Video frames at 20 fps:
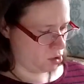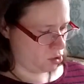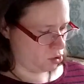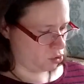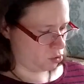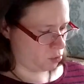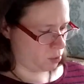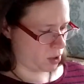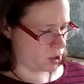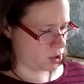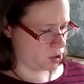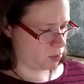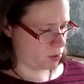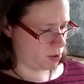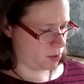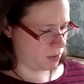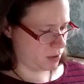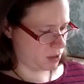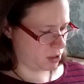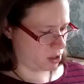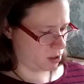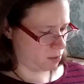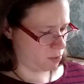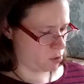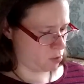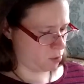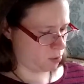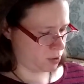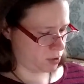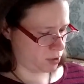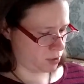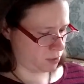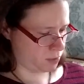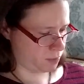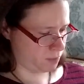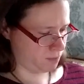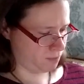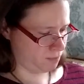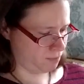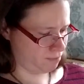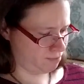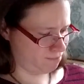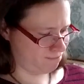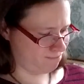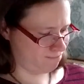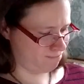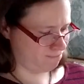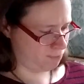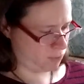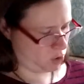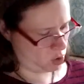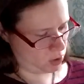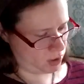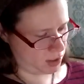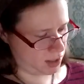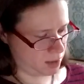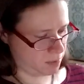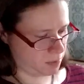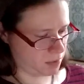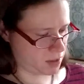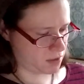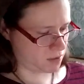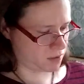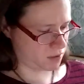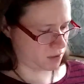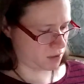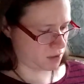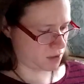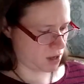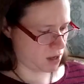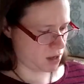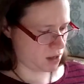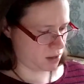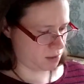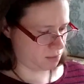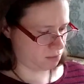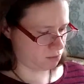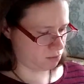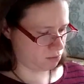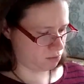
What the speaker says: "So why do you want me to come home with you?" "You need a place to stay,"